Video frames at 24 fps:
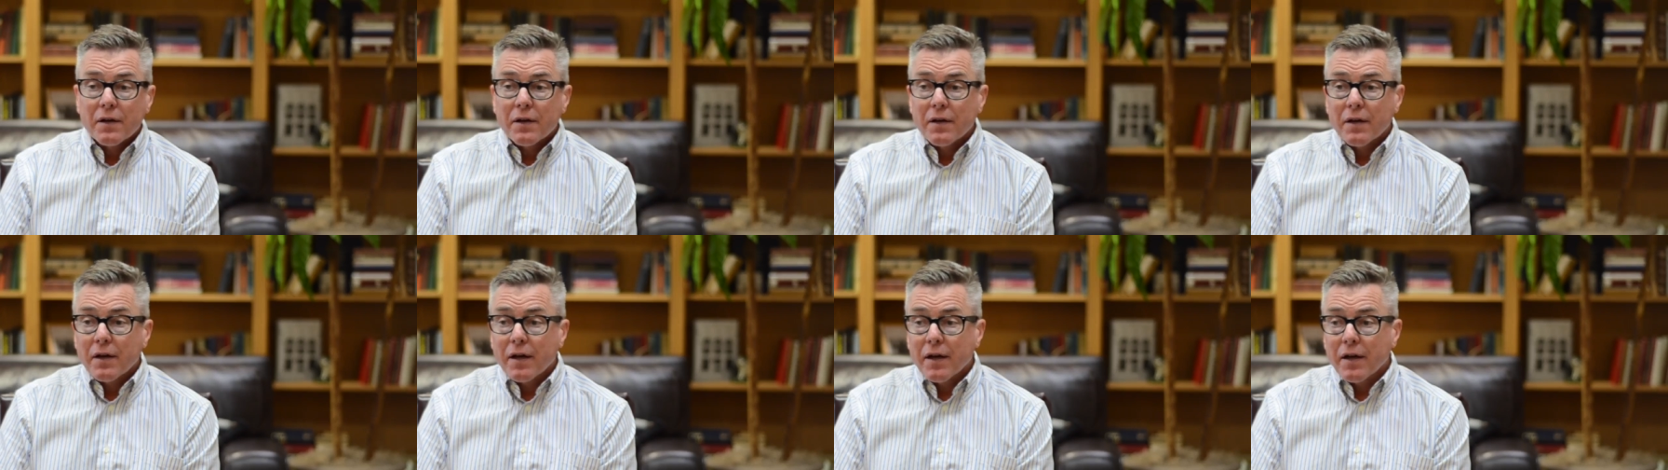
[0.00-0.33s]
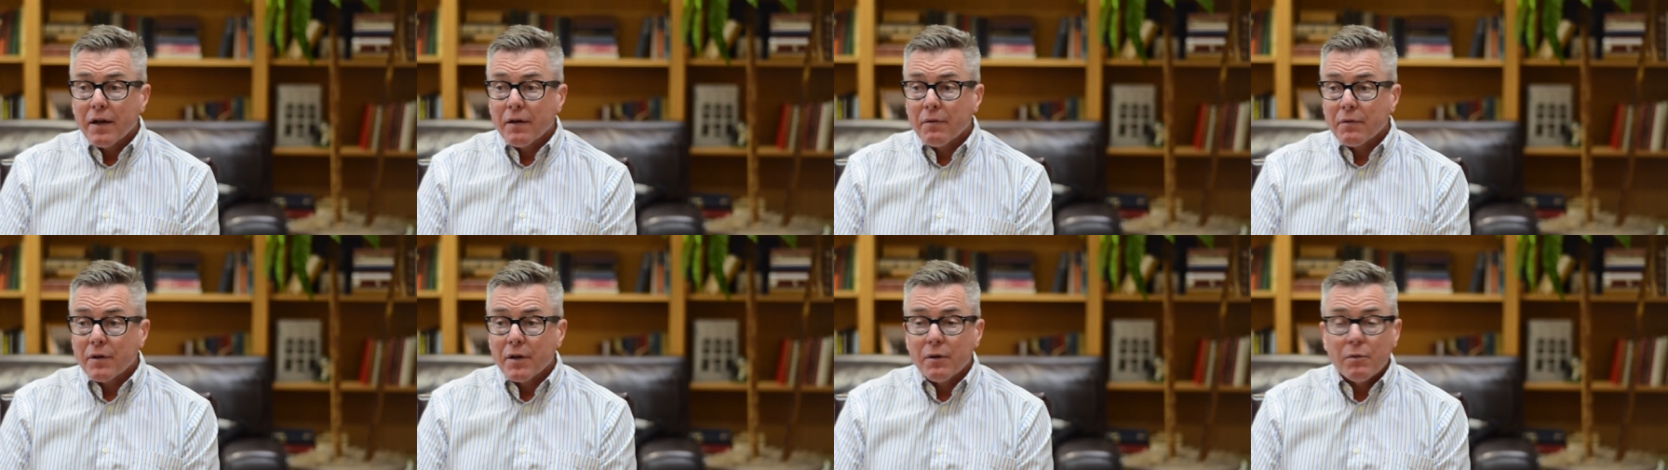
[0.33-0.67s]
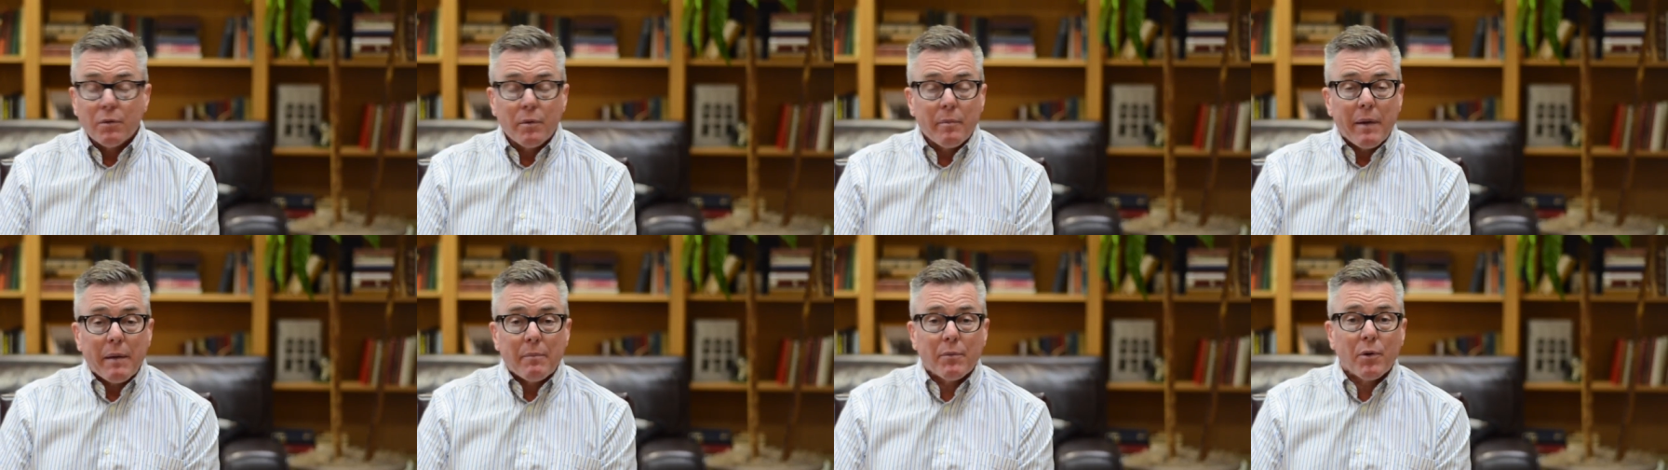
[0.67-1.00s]
uh, uh, can
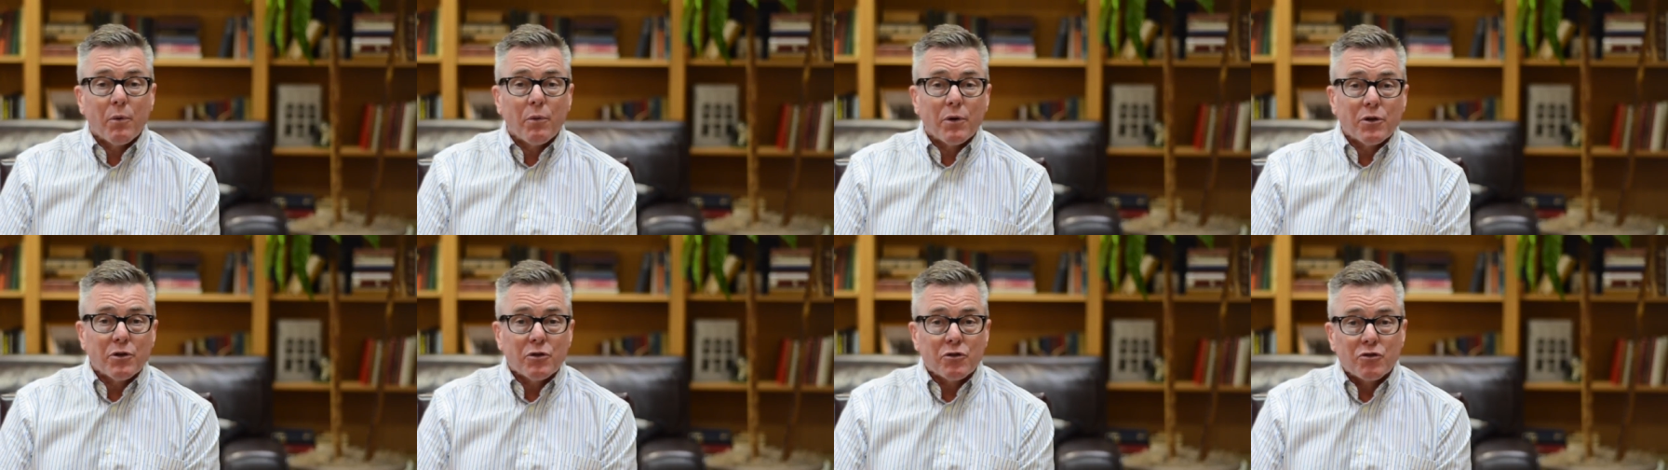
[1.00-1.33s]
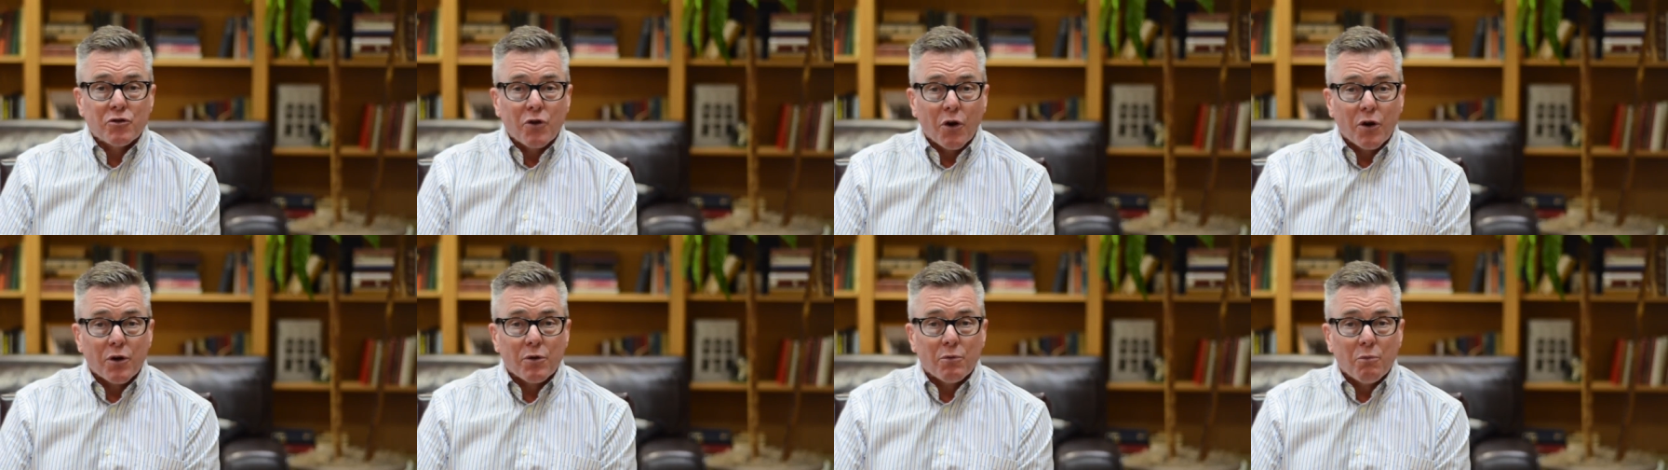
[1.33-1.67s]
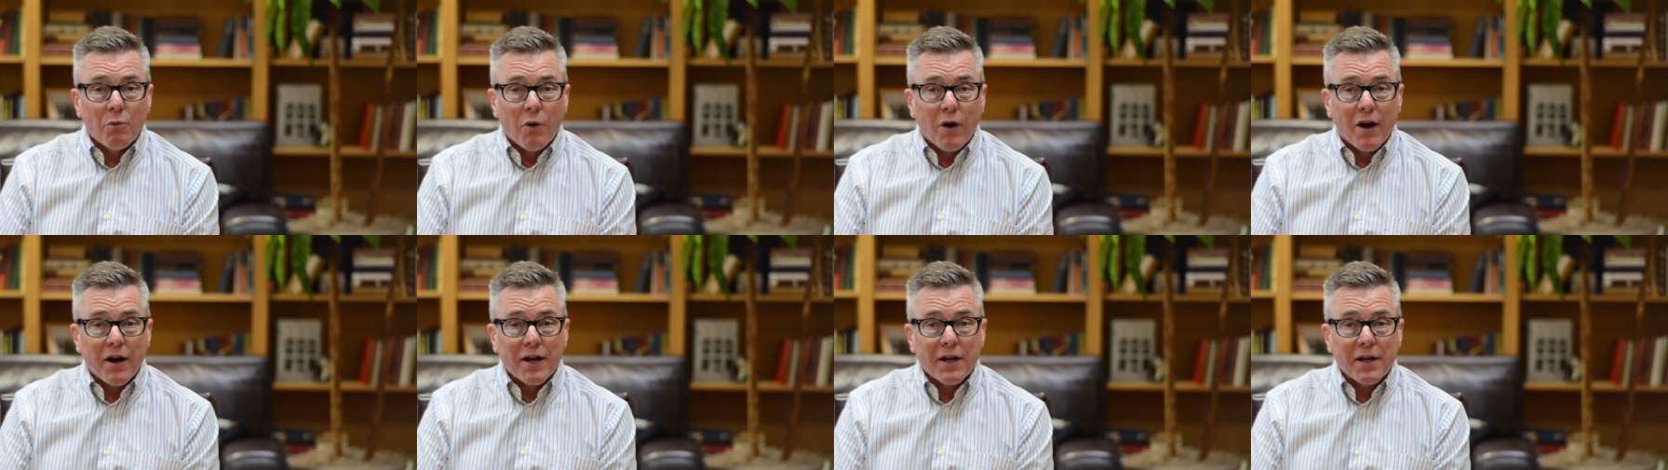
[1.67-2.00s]
remember when you started
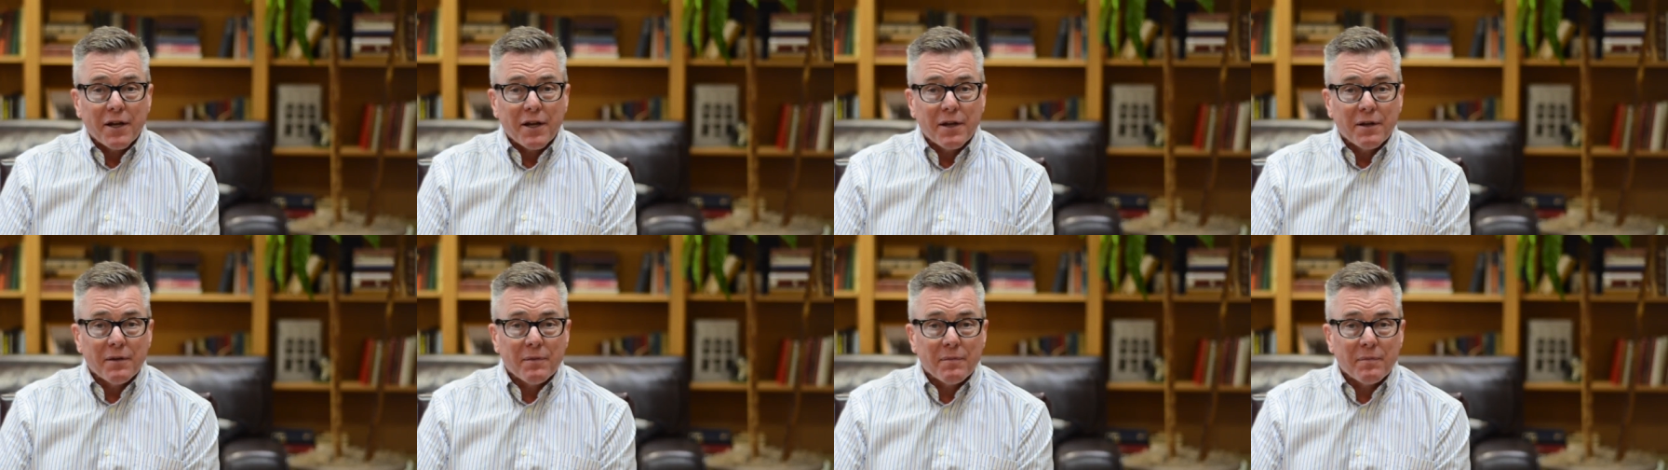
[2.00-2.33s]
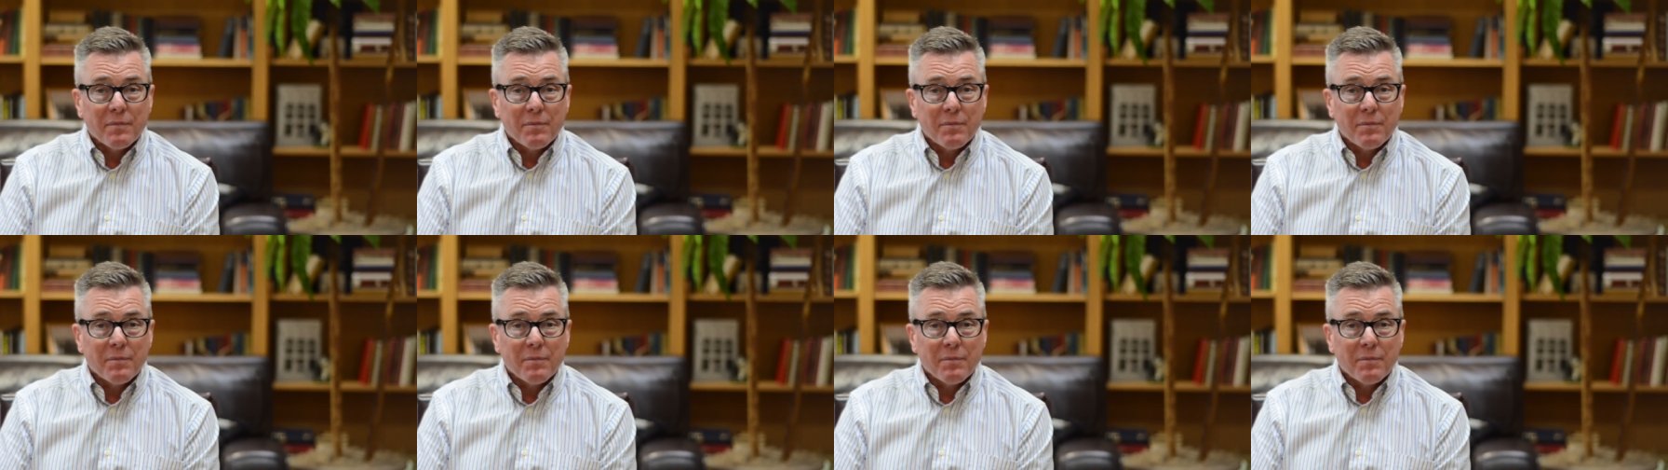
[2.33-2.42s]
walking,